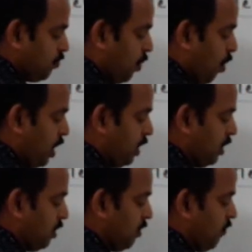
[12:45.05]

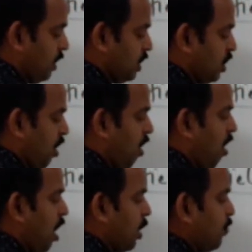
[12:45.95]
point with a
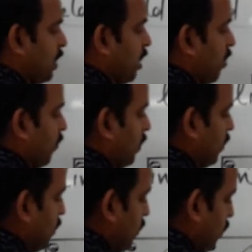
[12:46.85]
sharp curve.
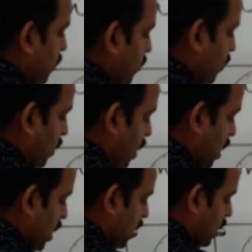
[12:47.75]

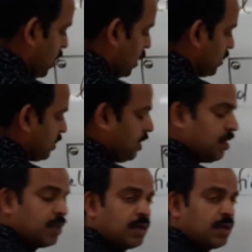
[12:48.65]
Okay. See.